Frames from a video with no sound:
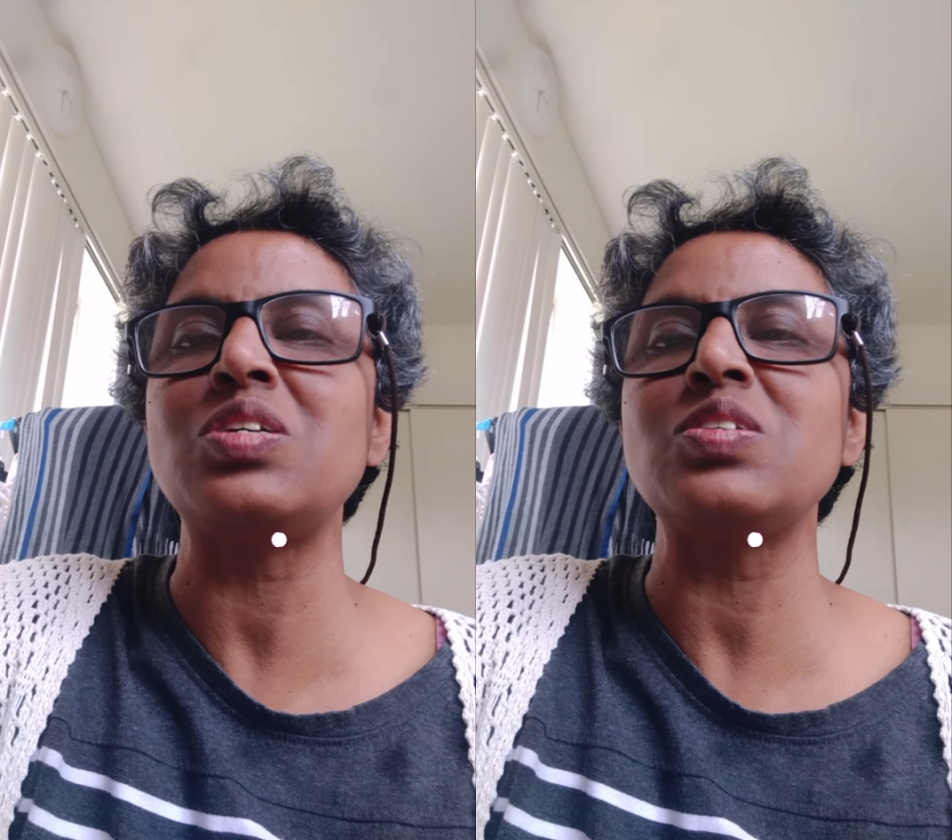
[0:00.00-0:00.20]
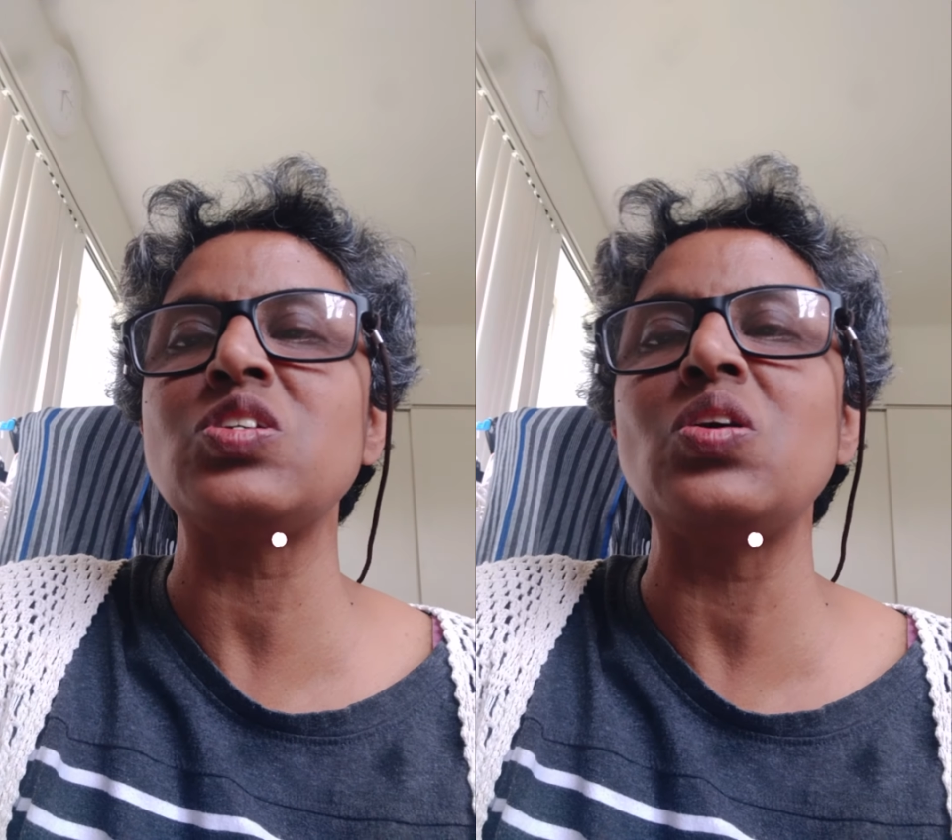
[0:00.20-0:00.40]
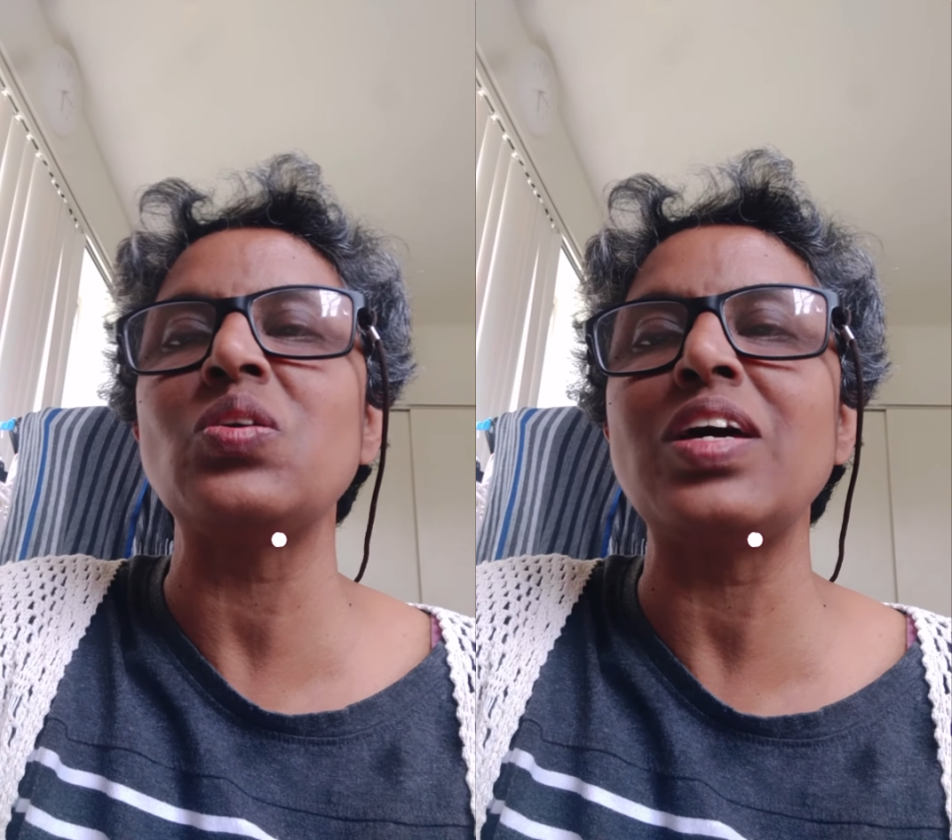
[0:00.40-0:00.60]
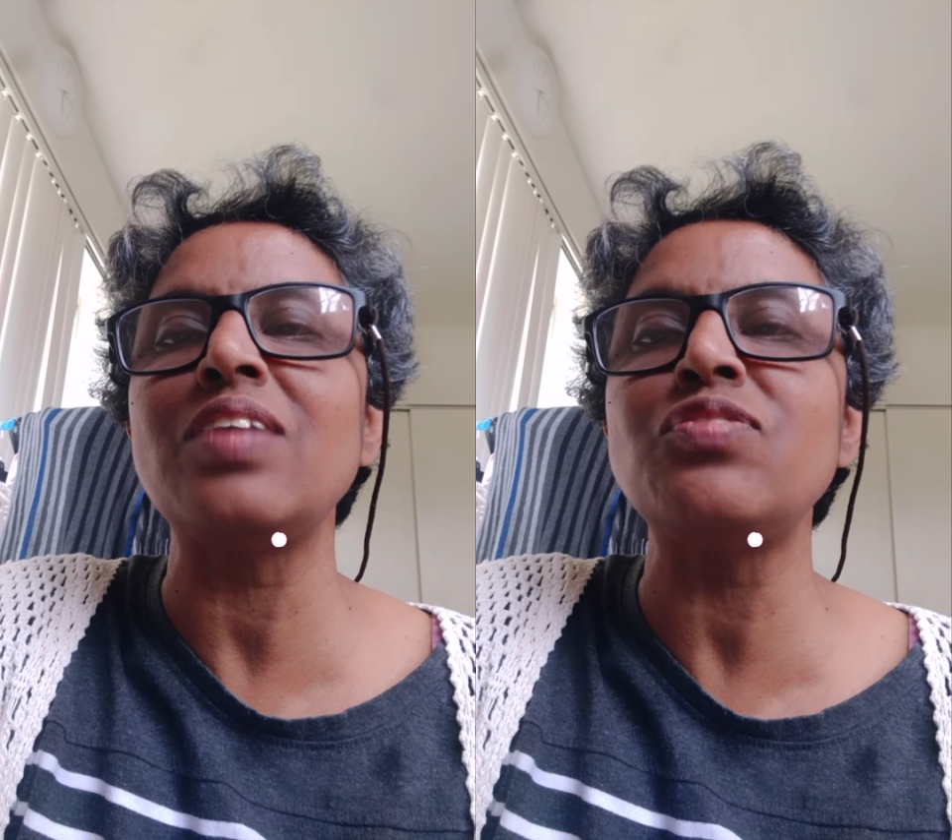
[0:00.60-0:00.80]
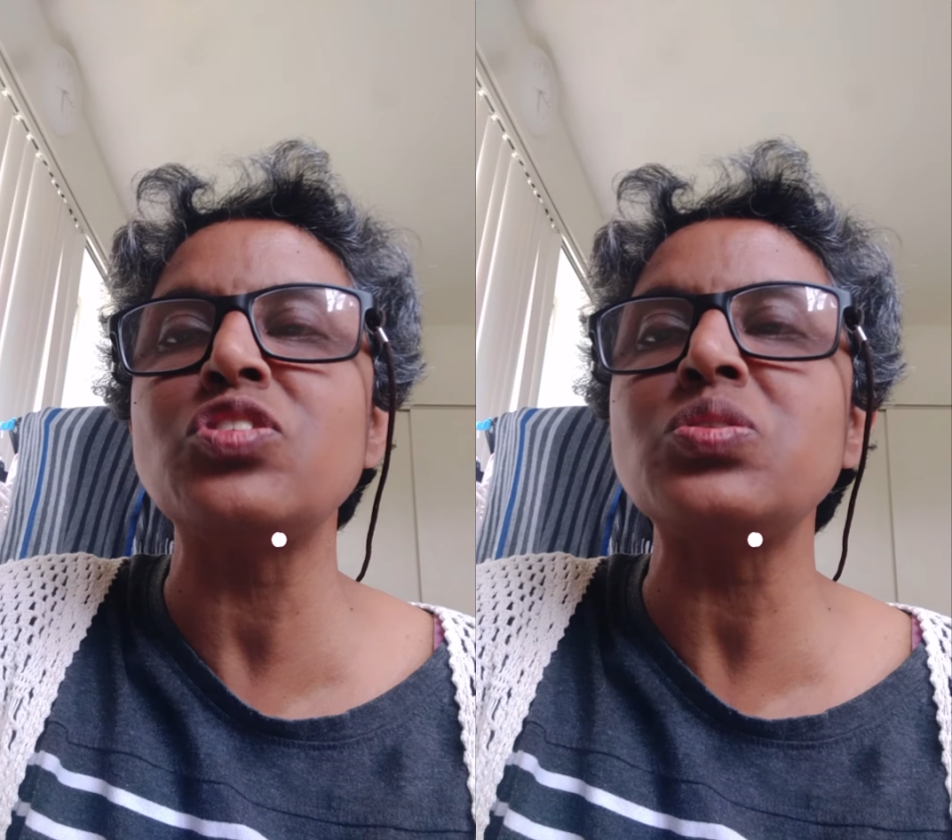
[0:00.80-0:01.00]
or the song that
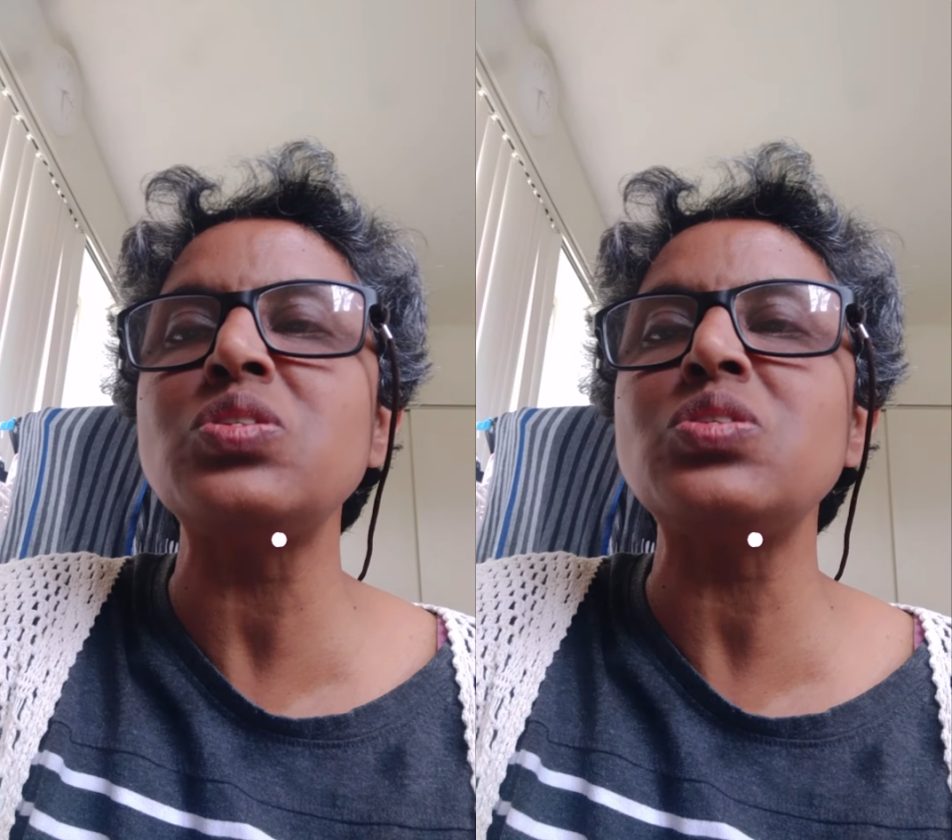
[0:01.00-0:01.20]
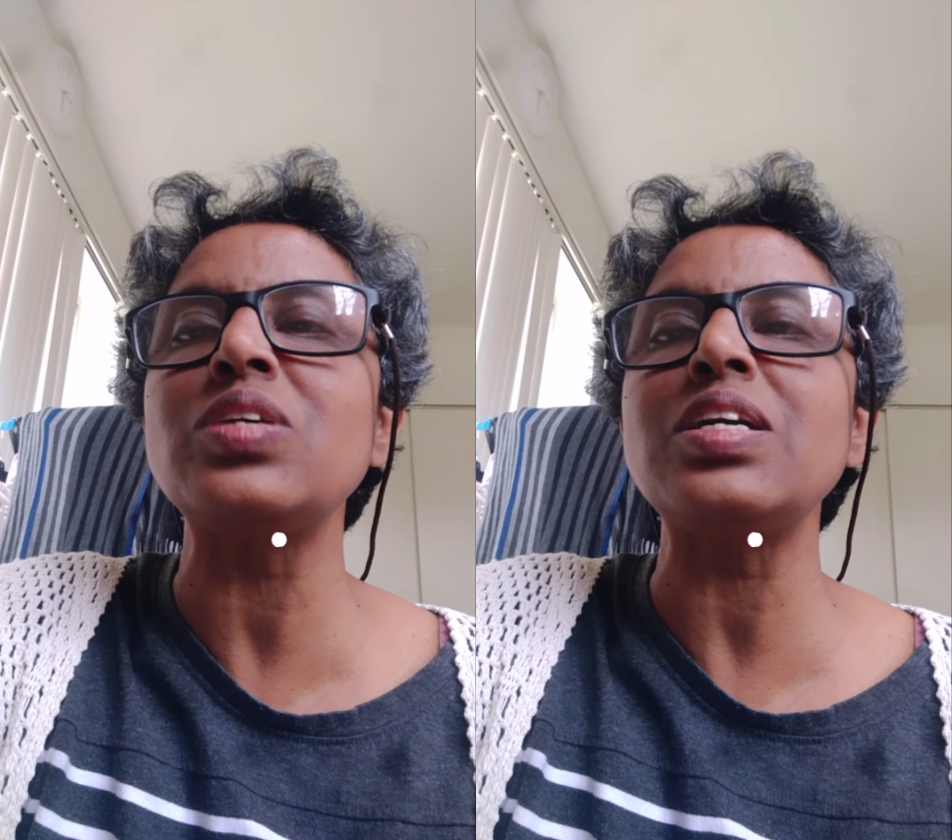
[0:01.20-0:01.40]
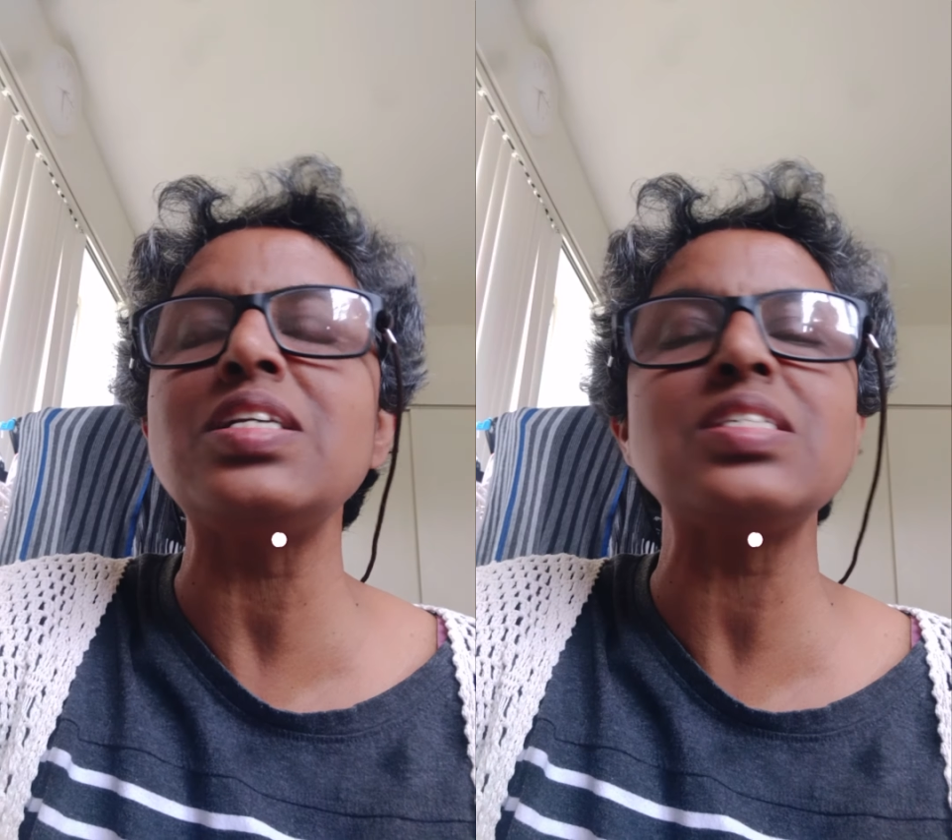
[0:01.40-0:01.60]
I've chosen today,